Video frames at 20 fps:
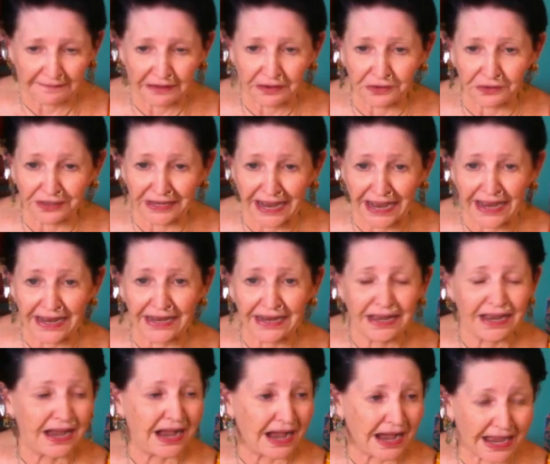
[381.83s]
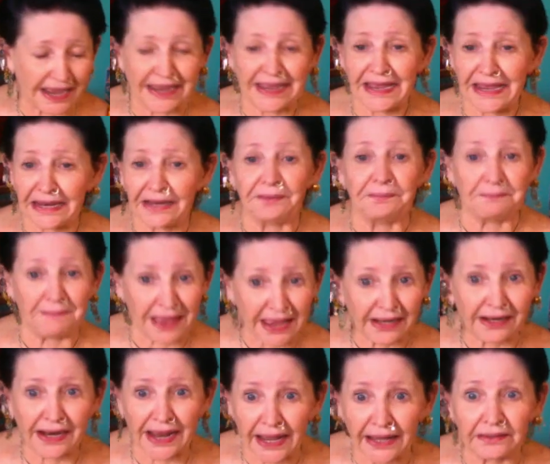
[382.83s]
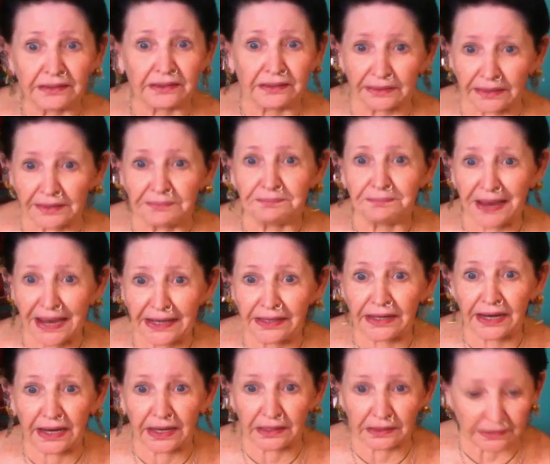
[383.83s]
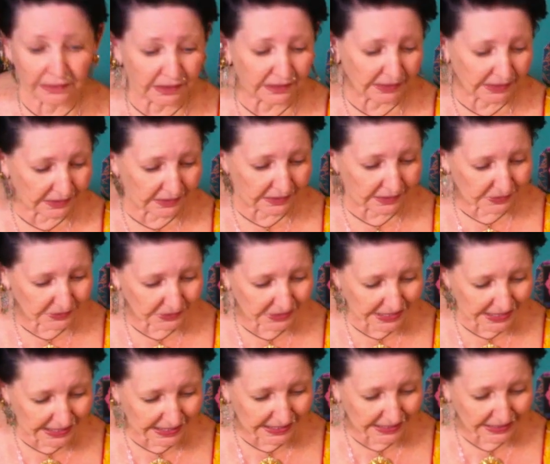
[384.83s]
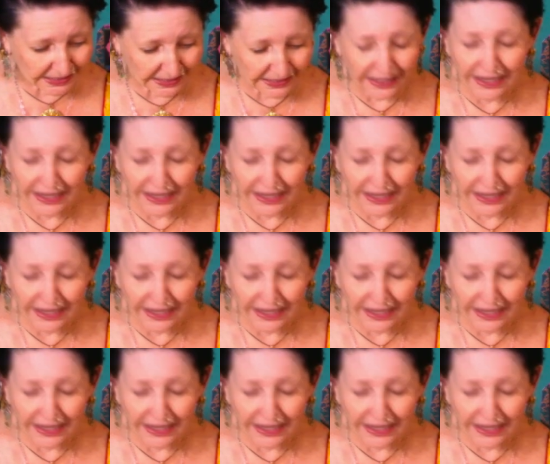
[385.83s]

Okay? I get it. Manhandle it. Manhandle it. Okay?